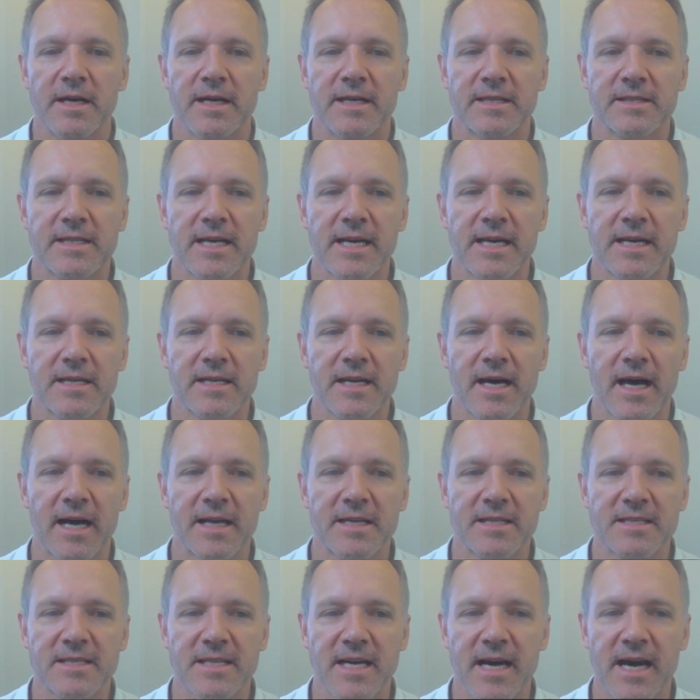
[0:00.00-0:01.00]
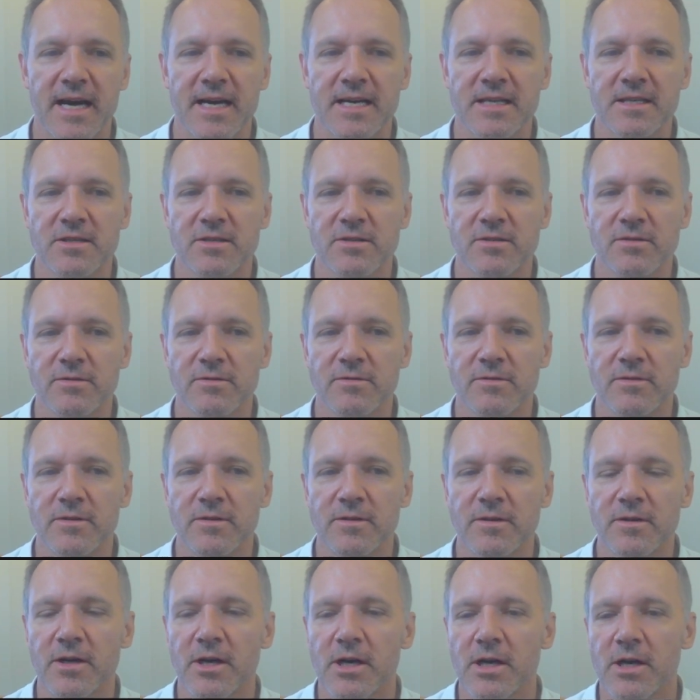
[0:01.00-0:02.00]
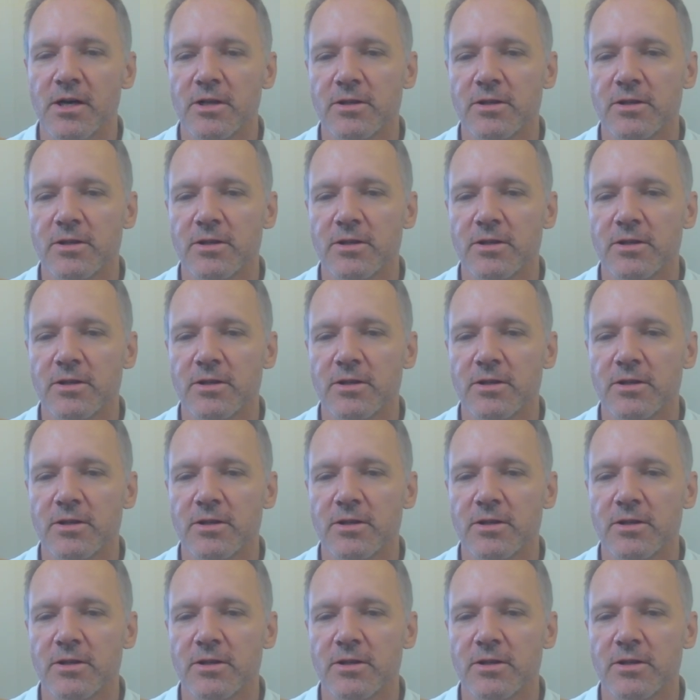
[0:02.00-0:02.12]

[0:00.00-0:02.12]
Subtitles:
Instead, I decided to